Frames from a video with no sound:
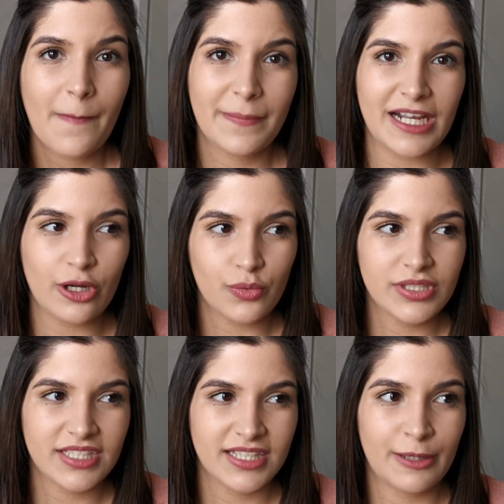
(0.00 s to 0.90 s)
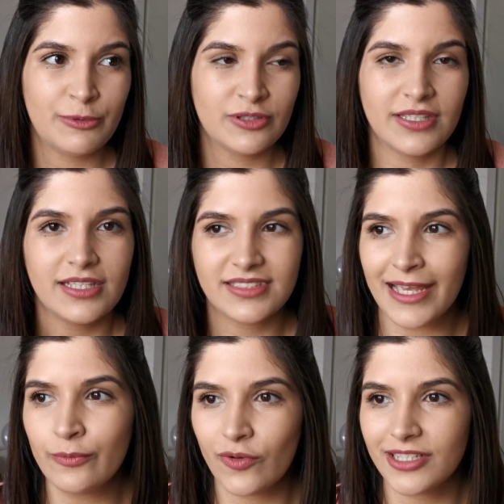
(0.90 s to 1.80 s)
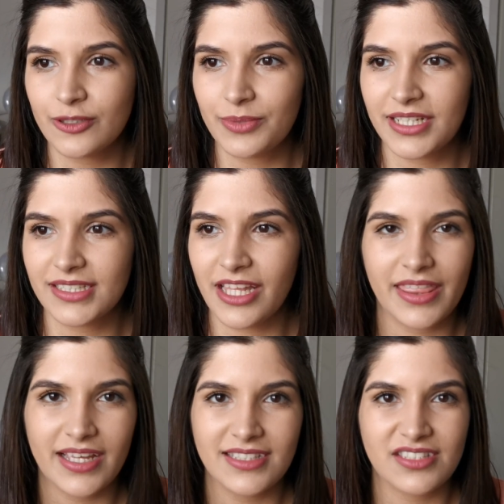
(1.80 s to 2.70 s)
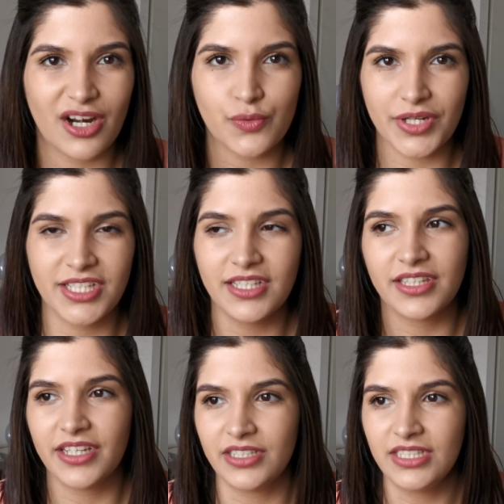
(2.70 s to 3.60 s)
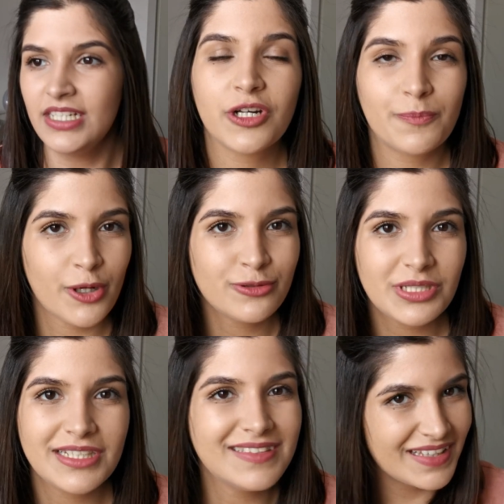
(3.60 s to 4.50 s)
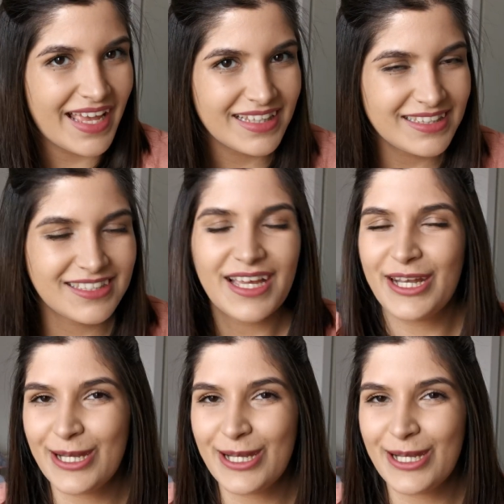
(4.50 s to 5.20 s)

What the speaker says: but I always end up using the same ones because the things are already in there. We're approaching the end.